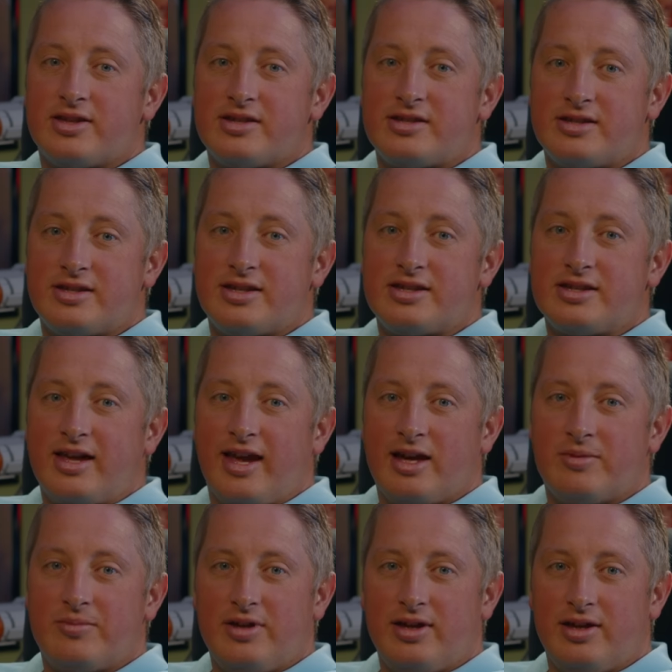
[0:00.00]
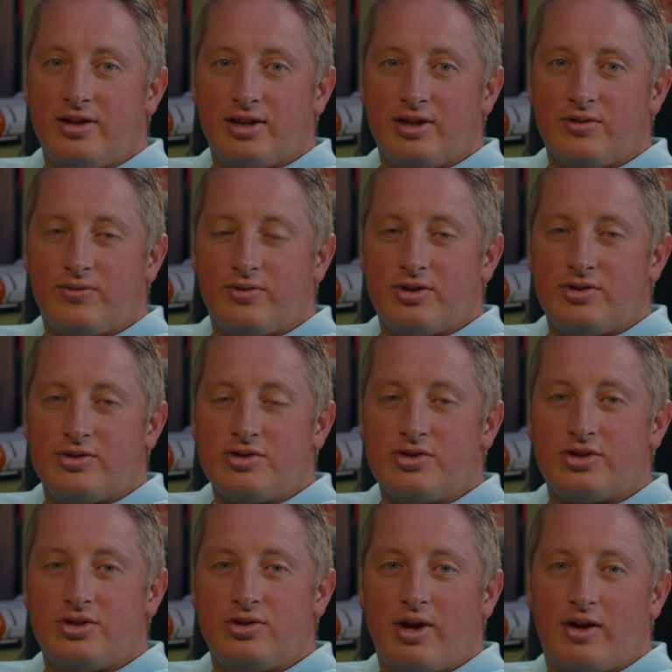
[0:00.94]
this this can be healing for you,
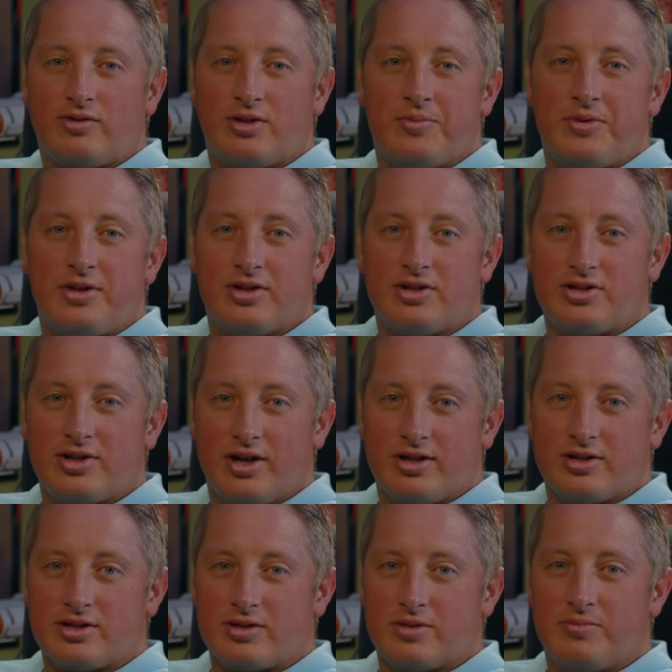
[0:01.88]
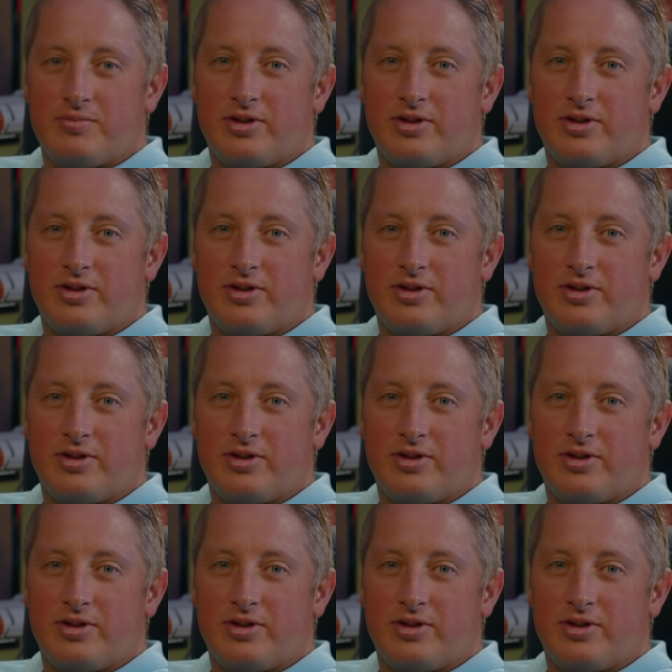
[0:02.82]
so you have to be the judge